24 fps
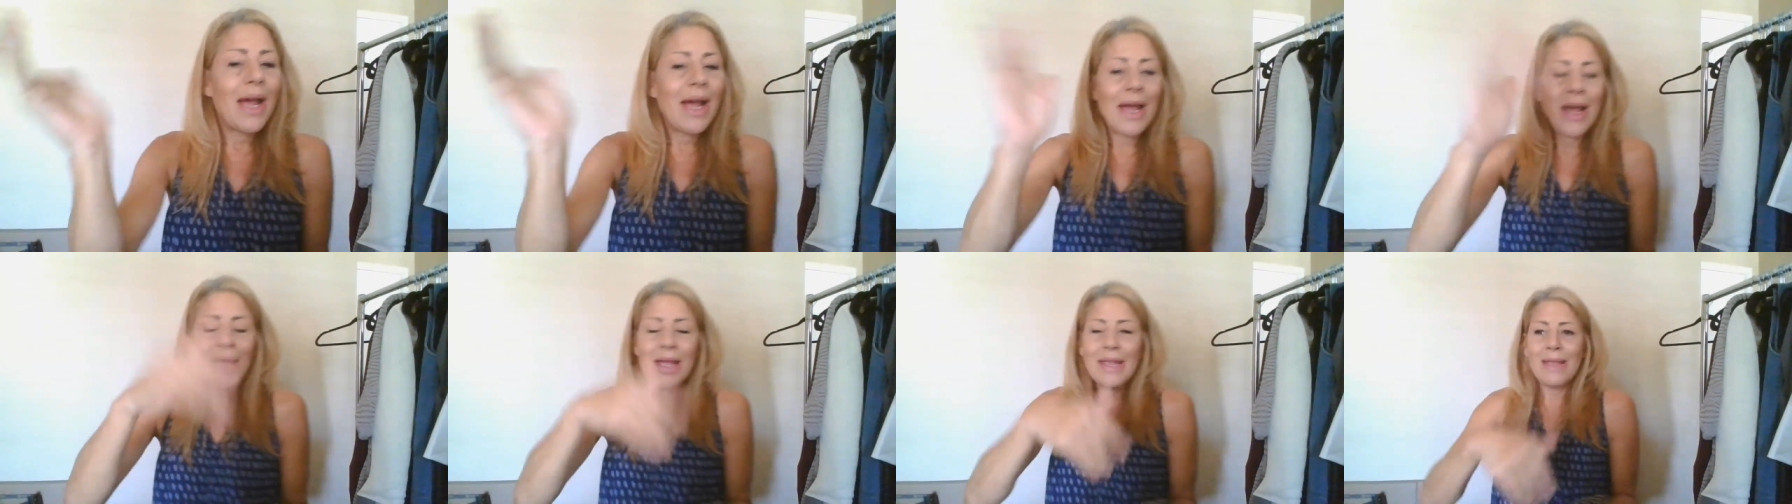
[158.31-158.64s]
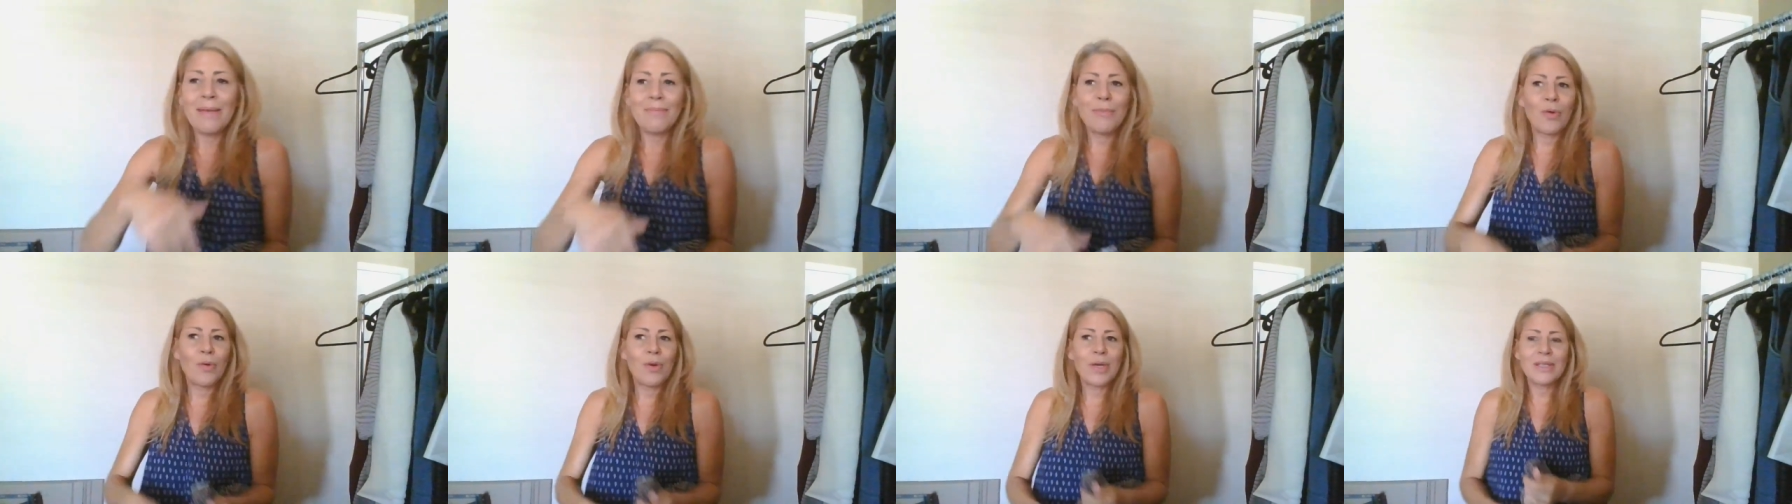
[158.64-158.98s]
I
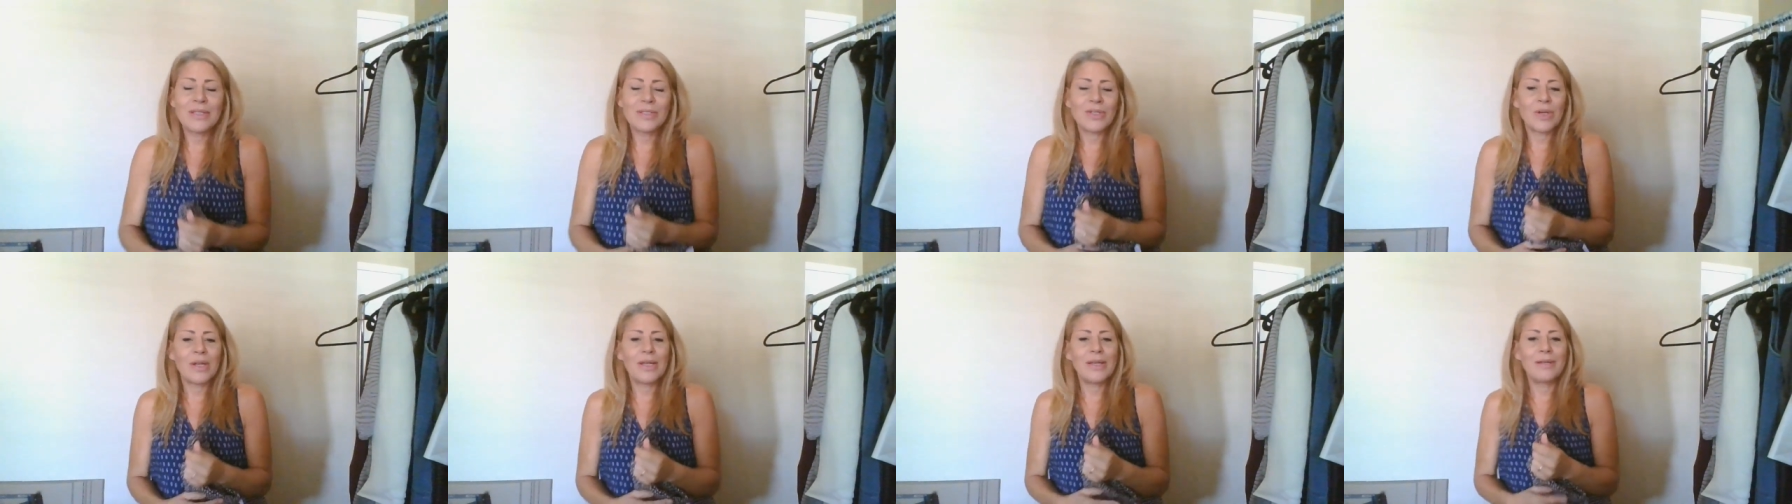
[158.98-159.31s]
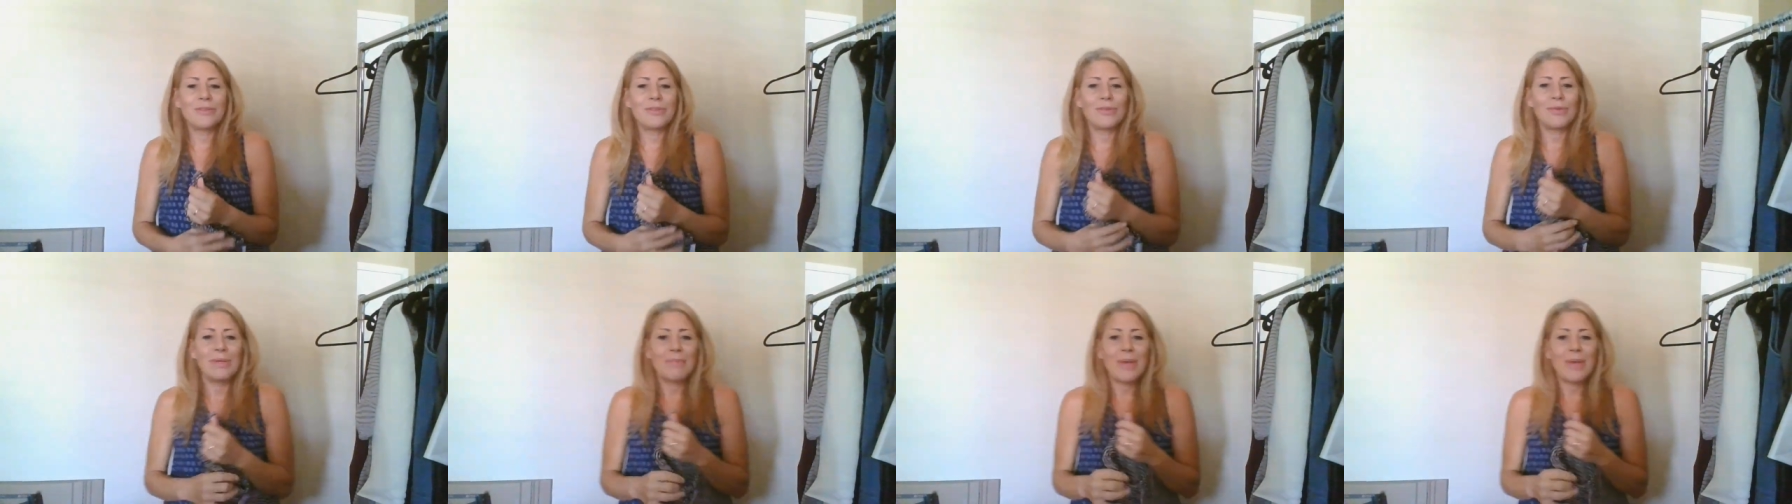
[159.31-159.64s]
am already
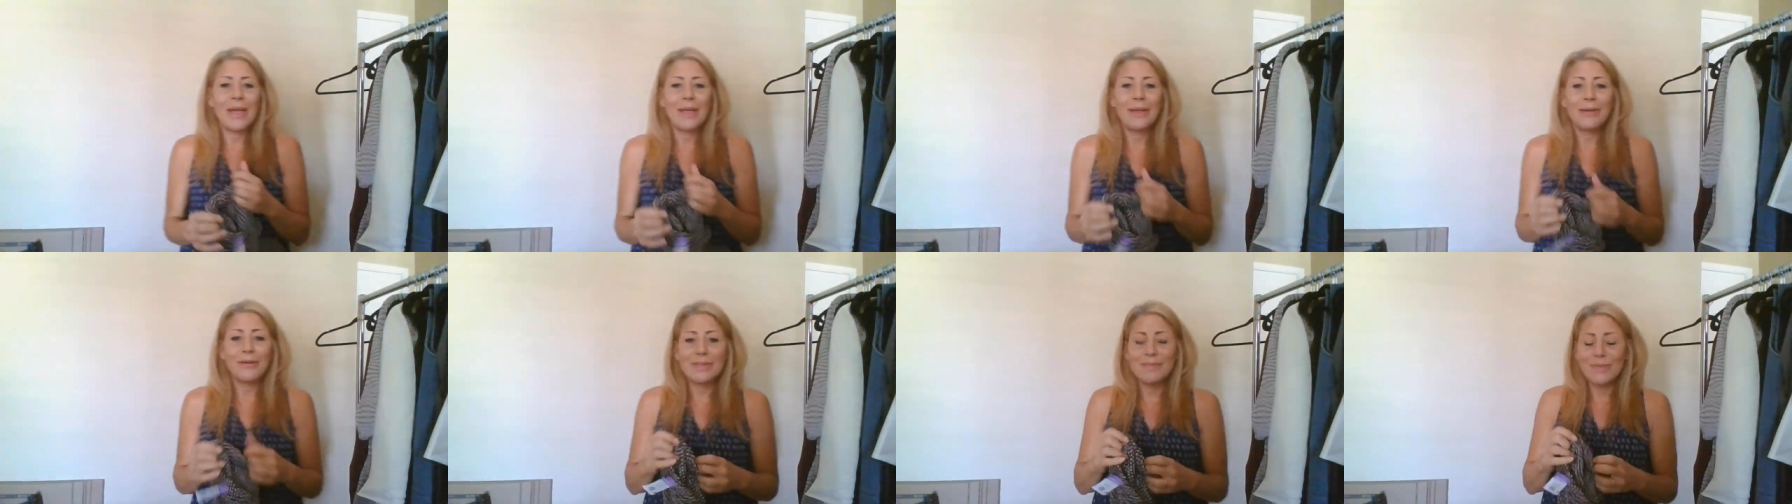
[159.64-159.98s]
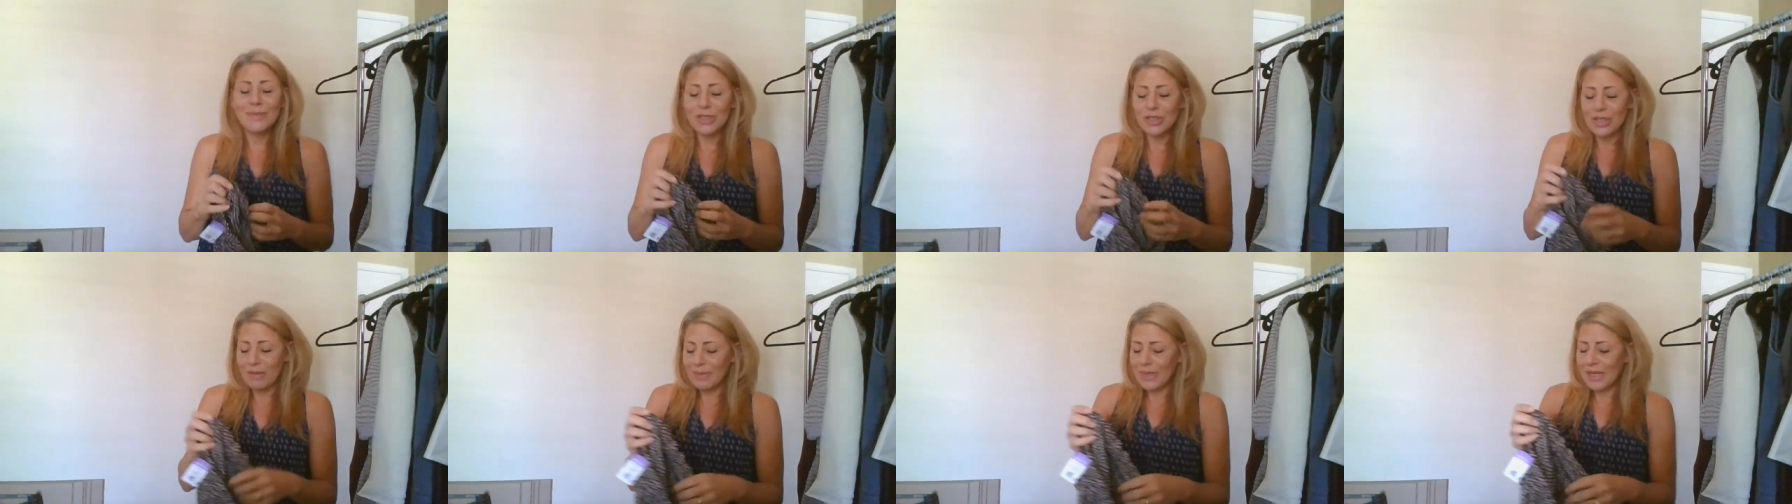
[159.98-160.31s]
starting doing my
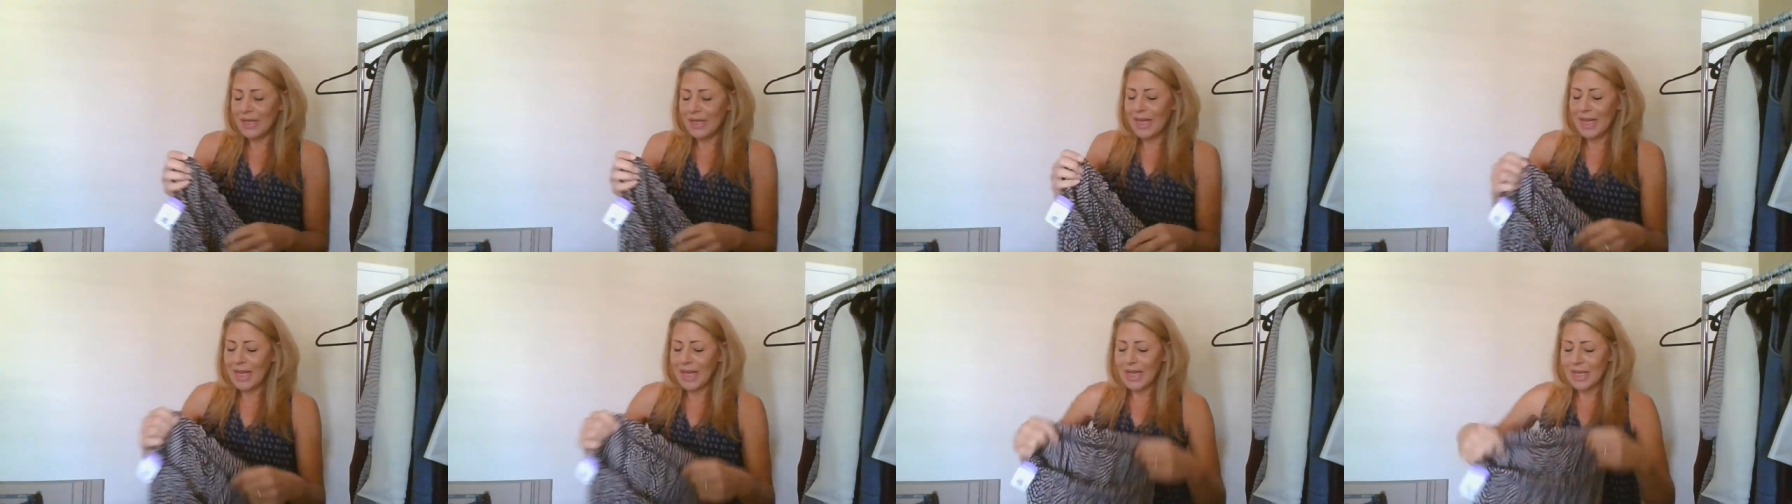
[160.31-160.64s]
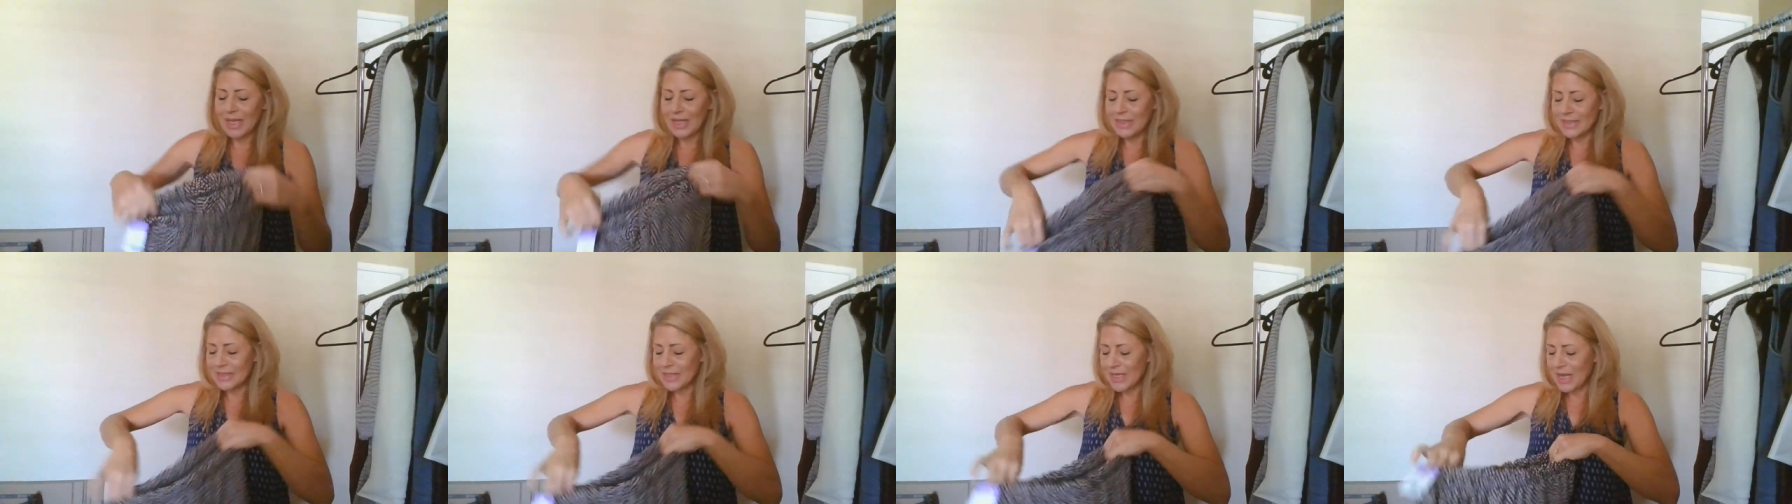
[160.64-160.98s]
Christmas shopping,
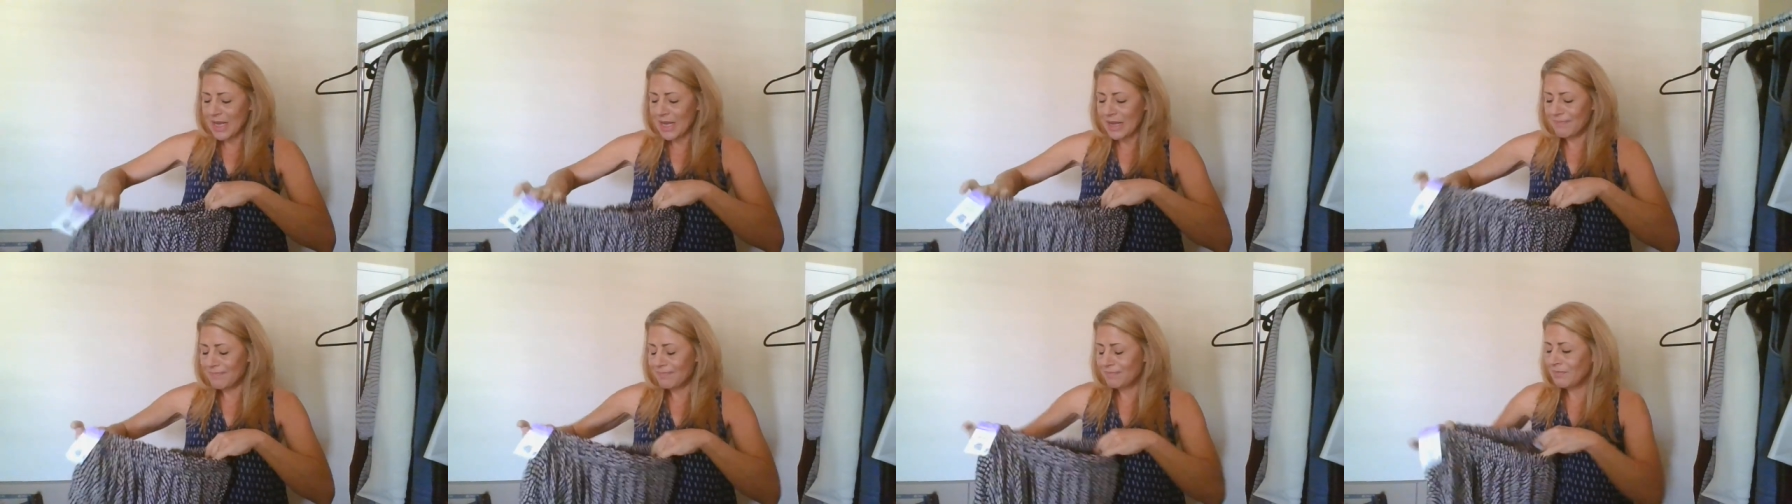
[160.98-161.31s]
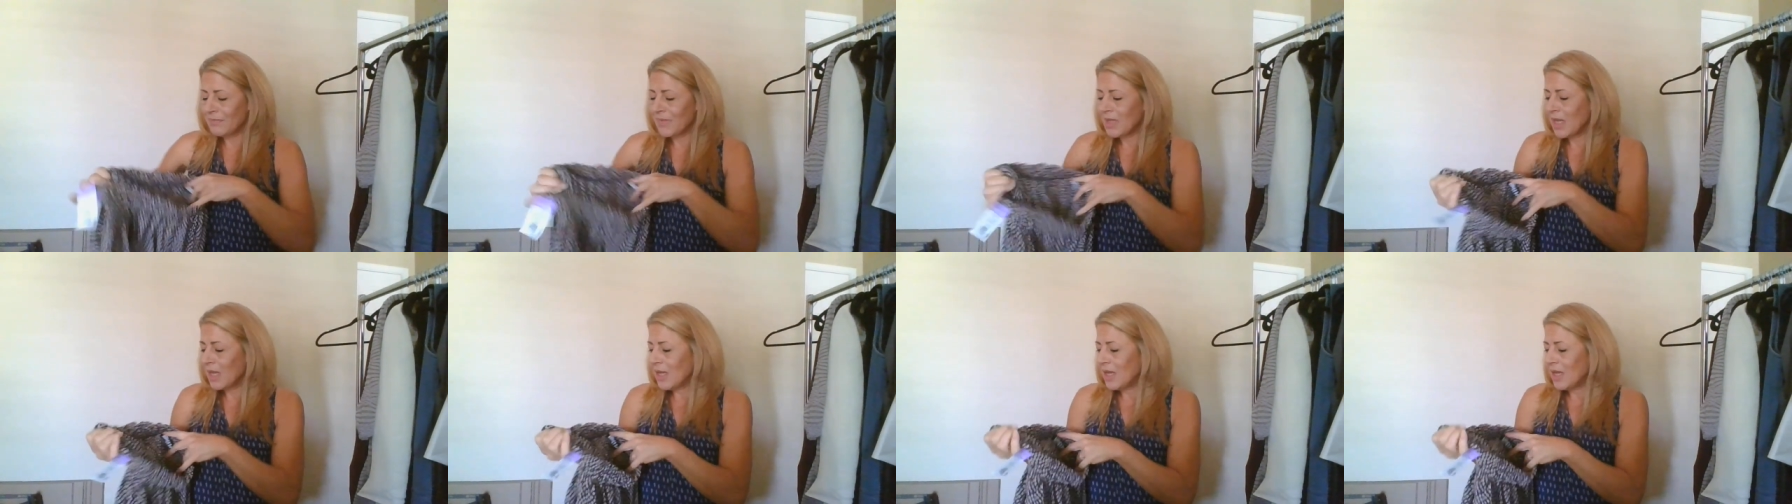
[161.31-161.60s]
and um,